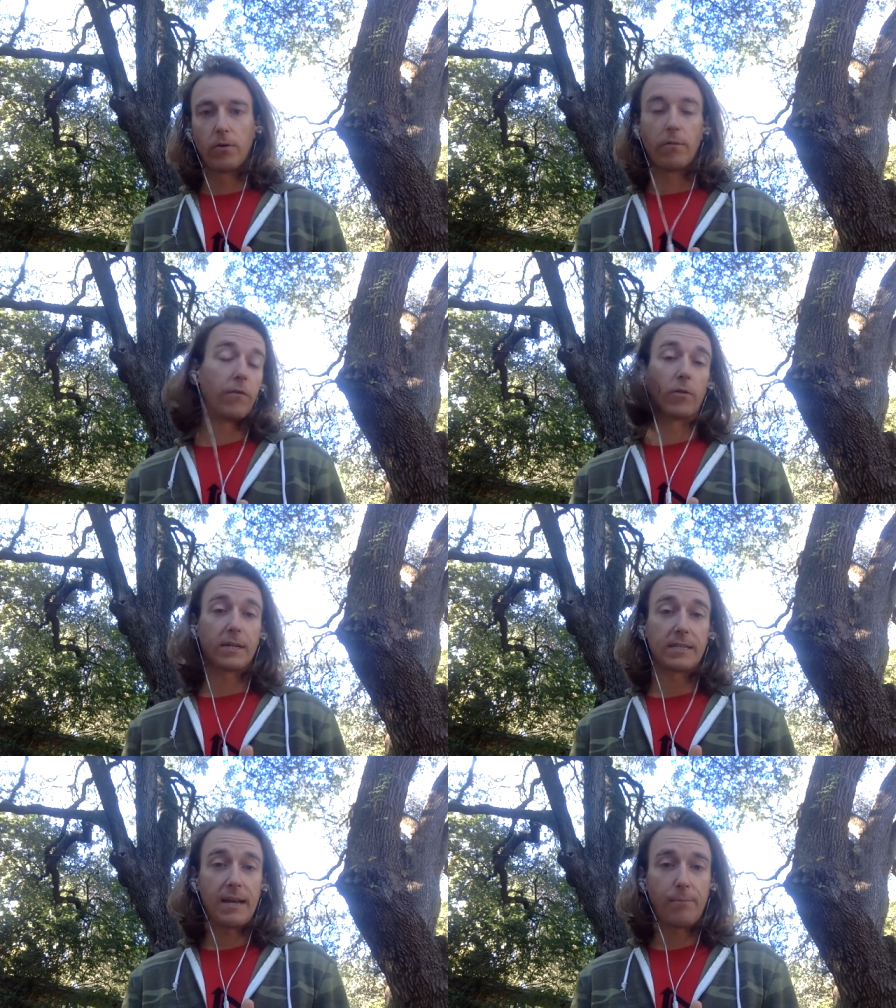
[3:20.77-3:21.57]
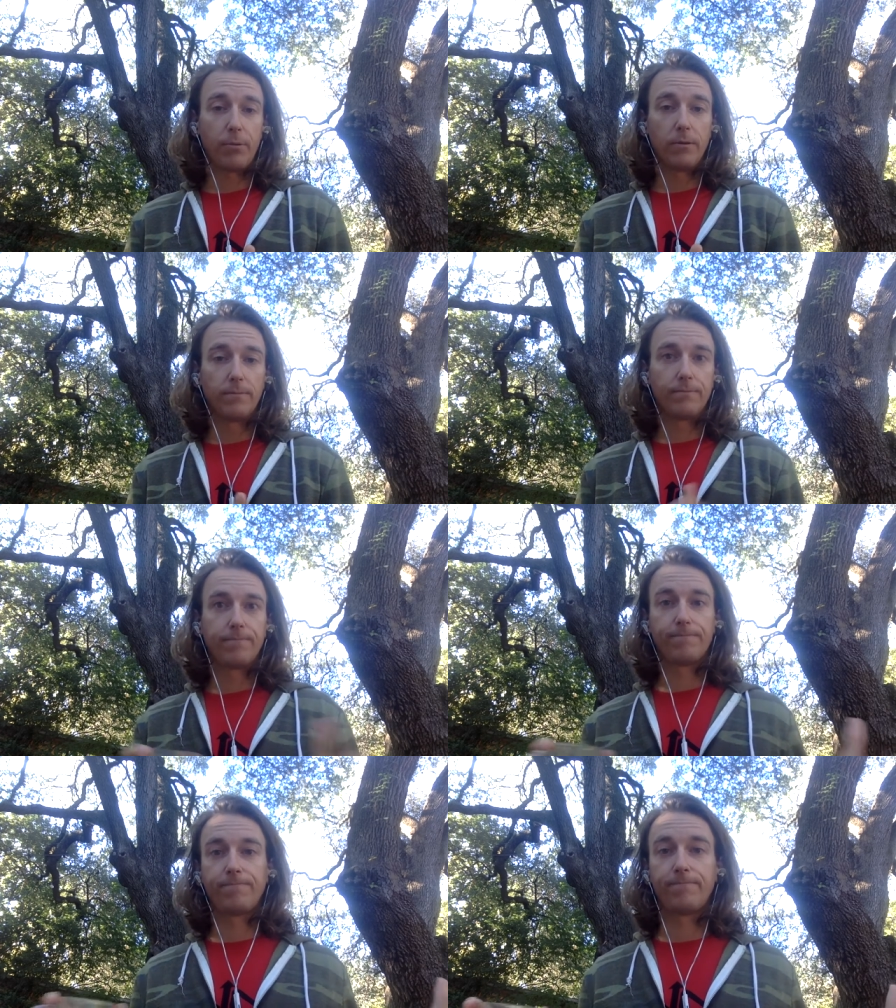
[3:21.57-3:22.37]
For example,
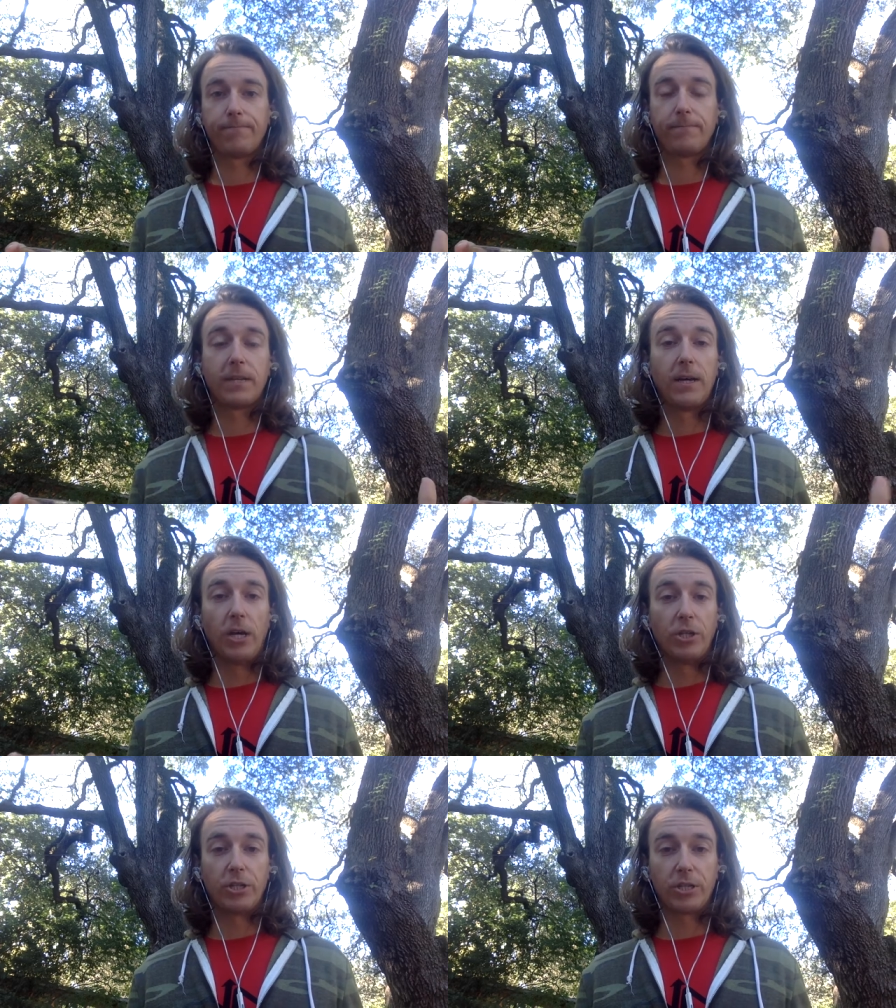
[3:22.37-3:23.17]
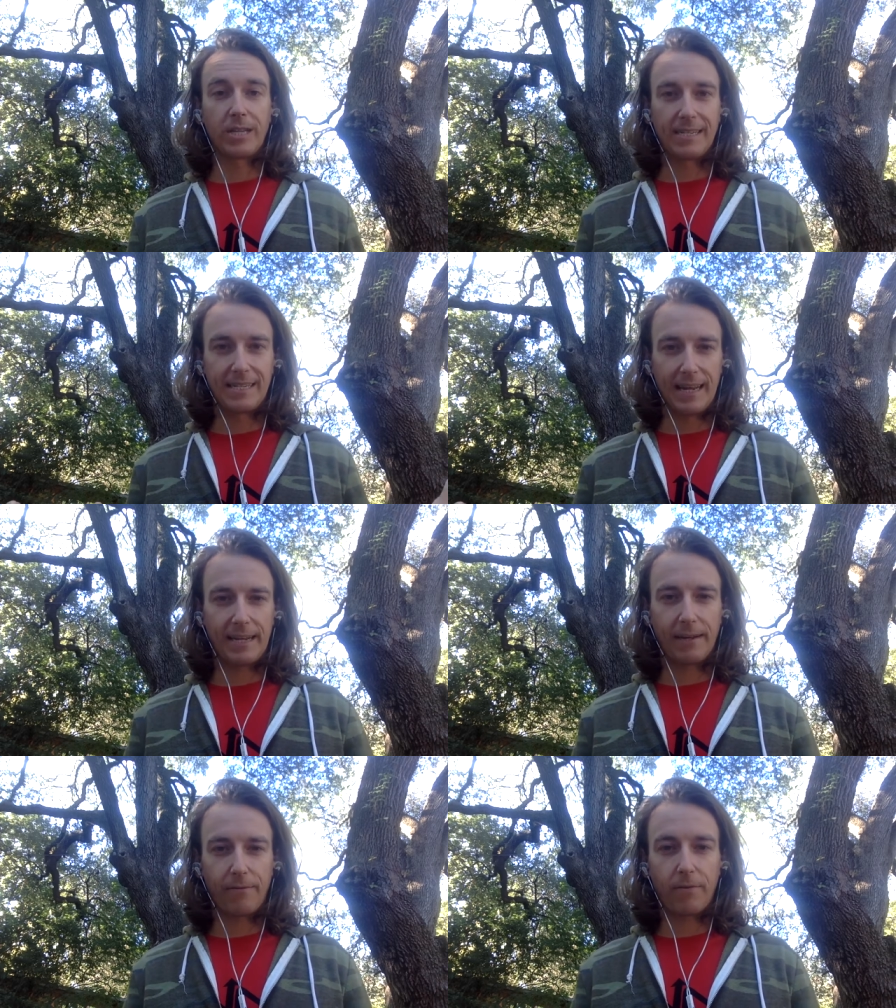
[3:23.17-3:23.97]
just
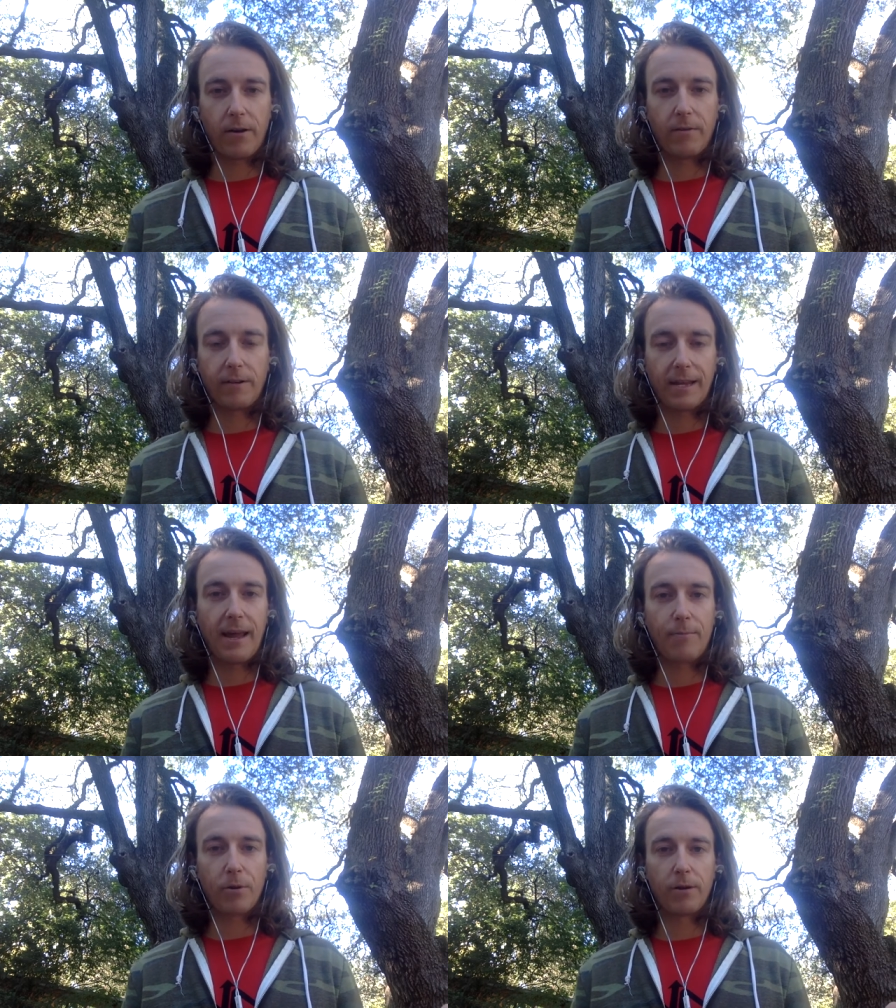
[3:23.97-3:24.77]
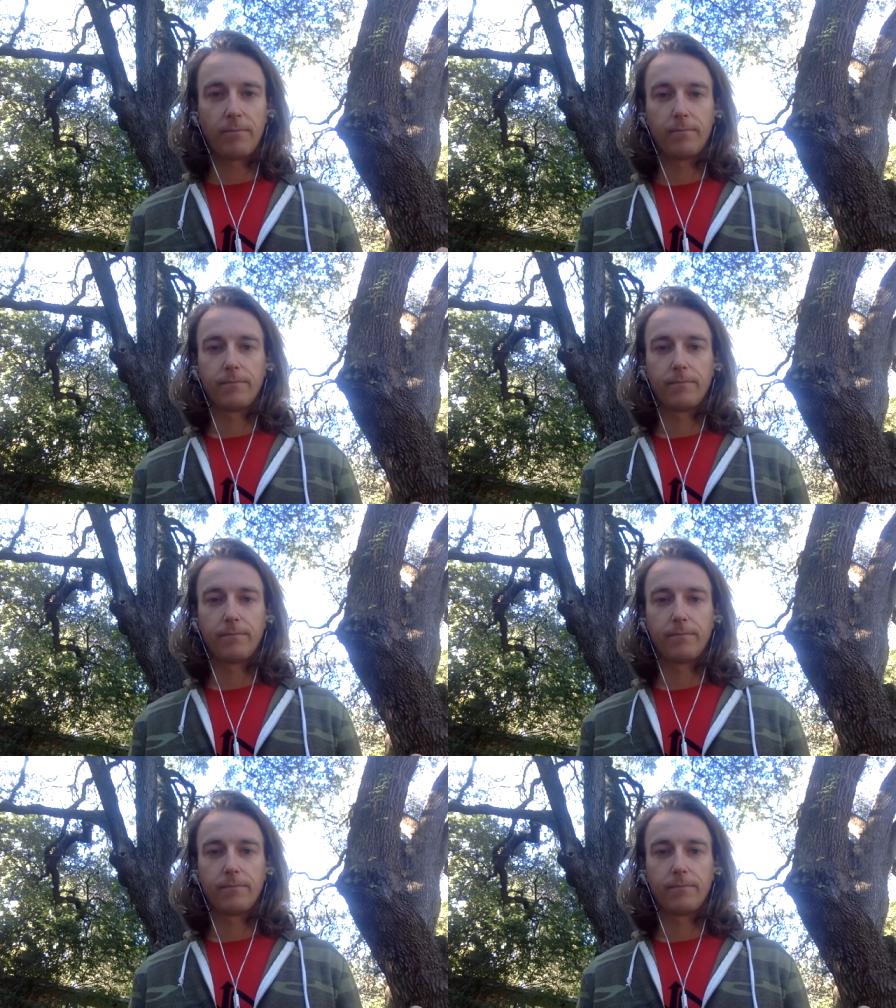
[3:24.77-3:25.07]
standing in front of a camera,